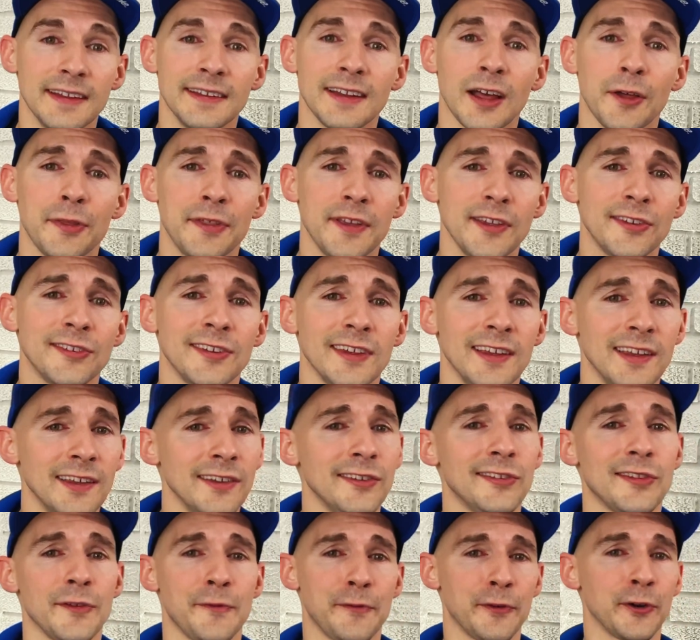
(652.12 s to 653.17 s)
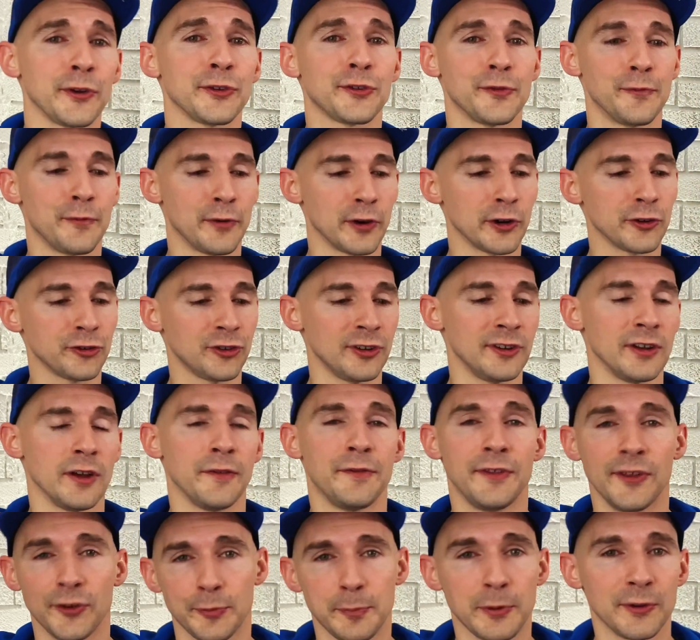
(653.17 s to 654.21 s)
Now, this is the first version of
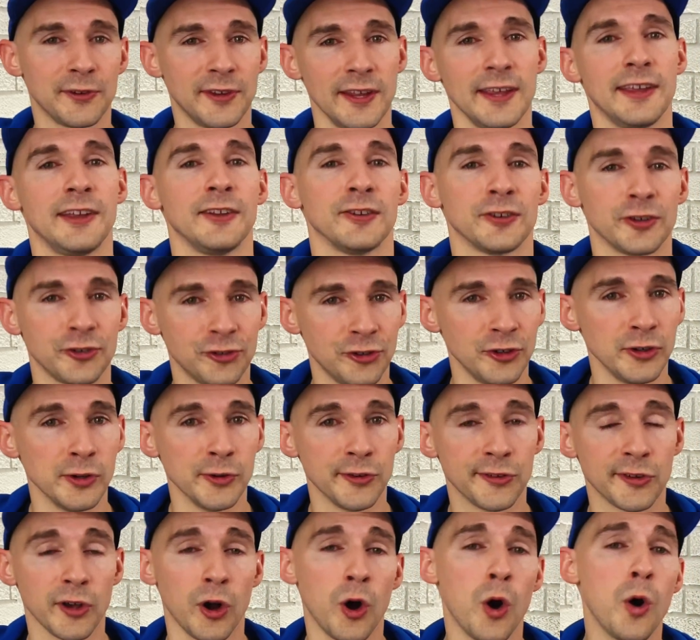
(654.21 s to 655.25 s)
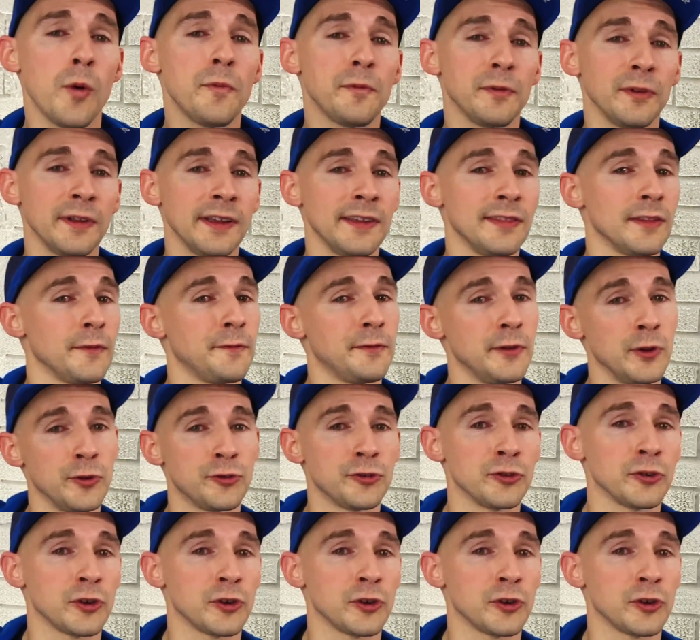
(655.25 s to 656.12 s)
this particular shoe, so hopefully in the future,